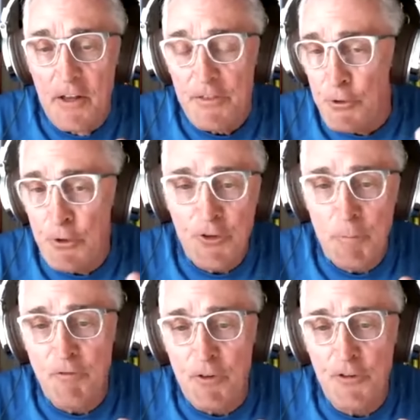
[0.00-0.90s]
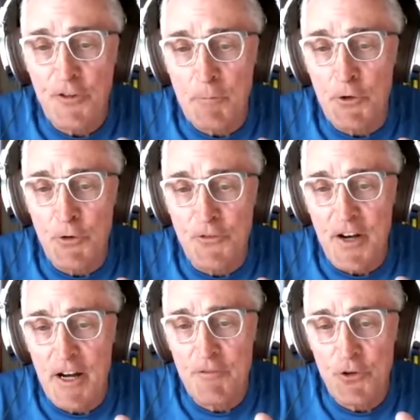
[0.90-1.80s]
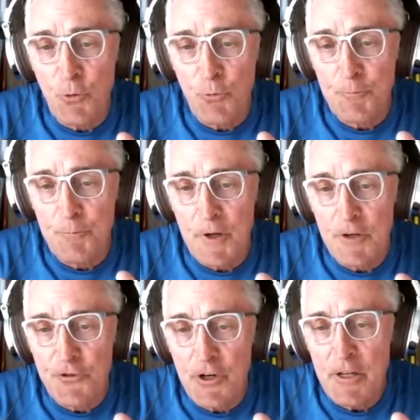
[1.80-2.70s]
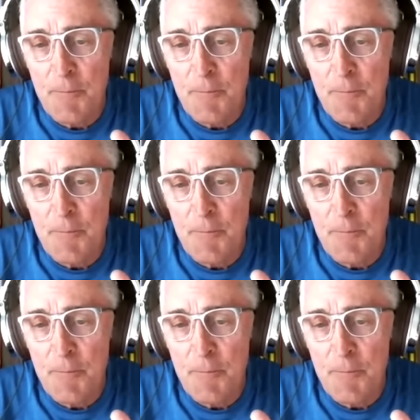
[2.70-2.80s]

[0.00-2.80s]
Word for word: they're doing something very similar to a 5-2 uh, training